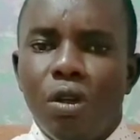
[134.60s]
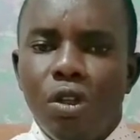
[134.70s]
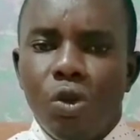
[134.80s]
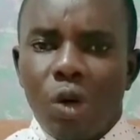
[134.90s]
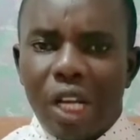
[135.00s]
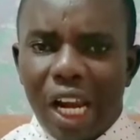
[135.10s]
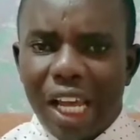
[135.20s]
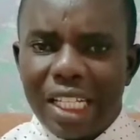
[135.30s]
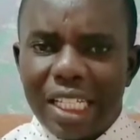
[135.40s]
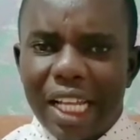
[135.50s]
you
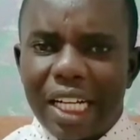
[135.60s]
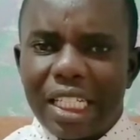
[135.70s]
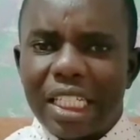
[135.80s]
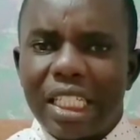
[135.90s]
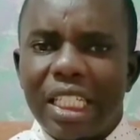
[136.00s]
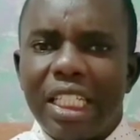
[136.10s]
realize that